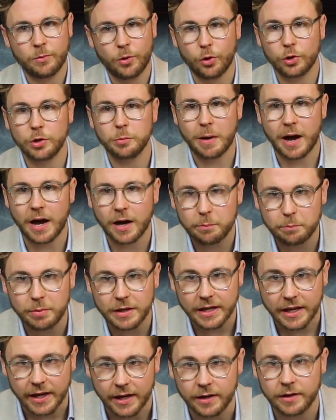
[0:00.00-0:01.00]
Audemars
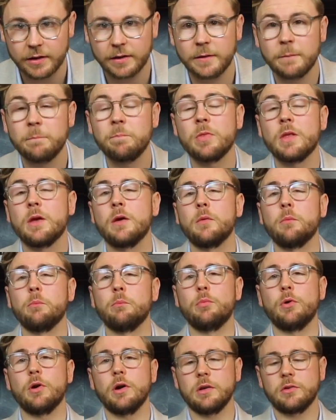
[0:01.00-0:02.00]
Piguet
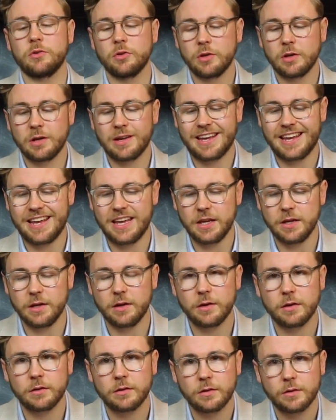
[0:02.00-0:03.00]
brought a
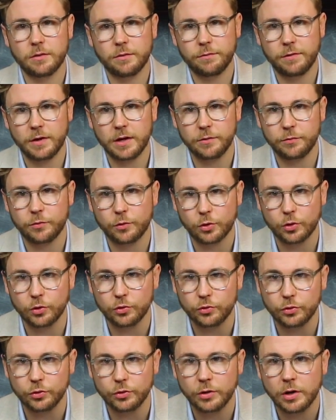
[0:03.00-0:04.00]

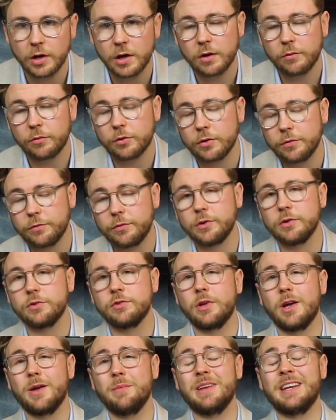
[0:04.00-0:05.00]
5402 for the
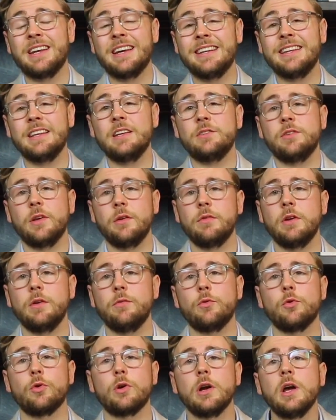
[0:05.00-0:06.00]
first time in
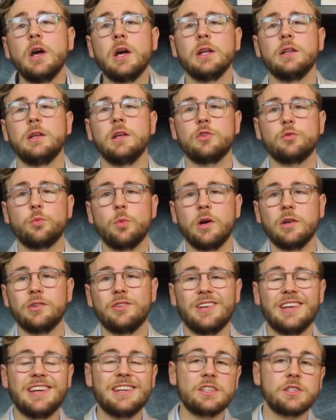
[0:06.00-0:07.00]
1974. This watch
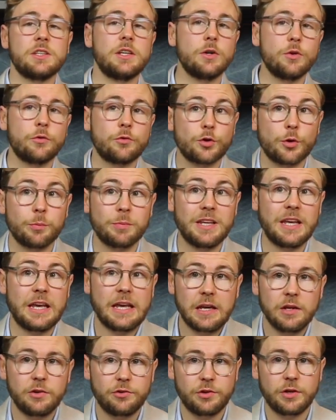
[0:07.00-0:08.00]
is still from the
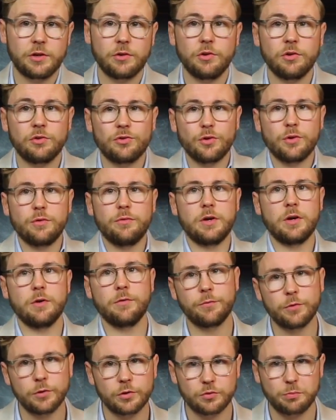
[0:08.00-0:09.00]
A-series, so the very
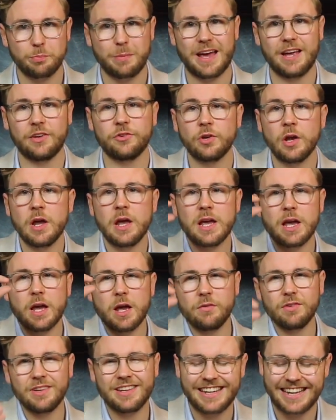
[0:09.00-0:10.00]
first batch,
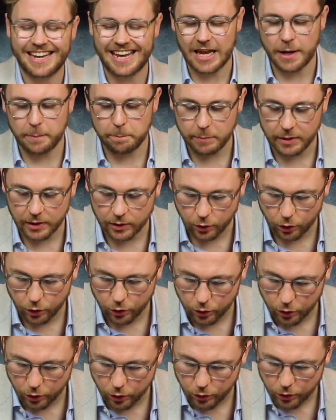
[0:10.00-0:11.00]
having the AP
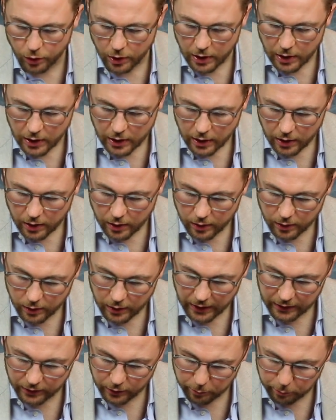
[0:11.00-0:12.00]
logo
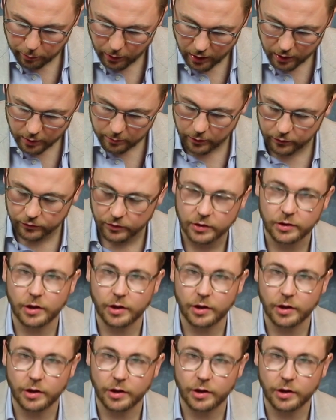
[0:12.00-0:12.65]
at the bottom of the